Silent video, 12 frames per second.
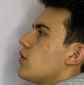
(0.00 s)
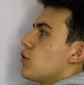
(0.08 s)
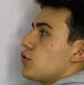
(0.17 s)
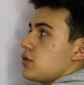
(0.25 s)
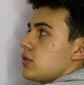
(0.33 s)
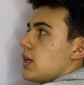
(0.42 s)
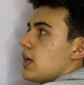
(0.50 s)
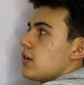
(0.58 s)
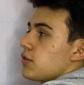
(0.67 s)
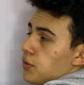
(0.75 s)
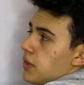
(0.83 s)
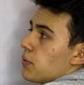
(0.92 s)
so
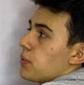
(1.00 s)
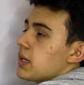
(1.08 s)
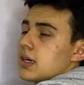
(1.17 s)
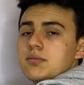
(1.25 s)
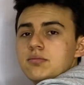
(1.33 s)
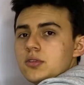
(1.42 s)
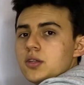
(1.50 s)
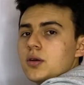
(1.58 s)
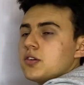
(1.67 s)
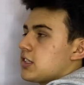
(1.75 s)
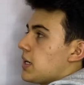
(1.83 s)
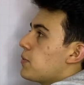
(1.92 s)
that we can,
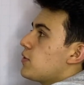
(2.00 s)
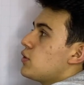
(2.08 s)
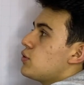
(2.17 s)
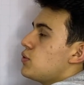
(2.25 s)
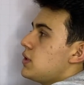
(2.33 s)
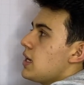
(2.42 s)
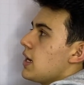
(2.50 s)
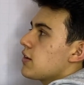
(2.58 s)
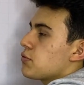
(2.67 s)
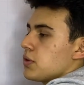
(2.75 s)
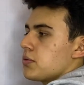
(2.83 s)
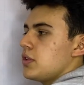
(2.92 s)
substitute dx, well,